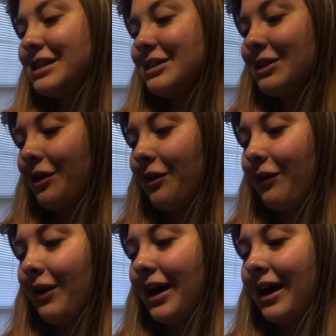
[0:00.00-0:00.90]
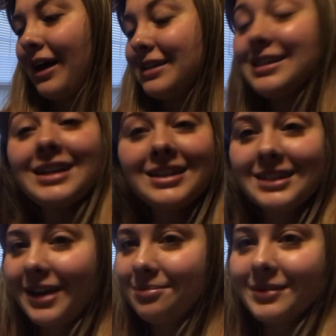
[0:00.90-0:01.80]
So uh, until next
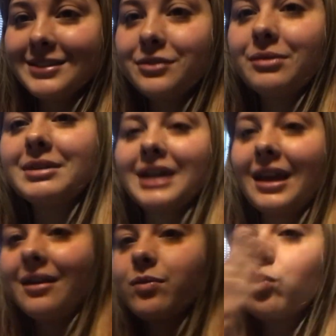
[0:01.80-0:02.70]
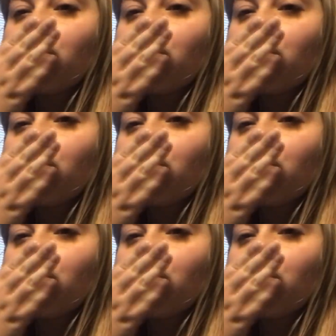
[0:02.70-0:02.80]
time, kisses from Kentucky.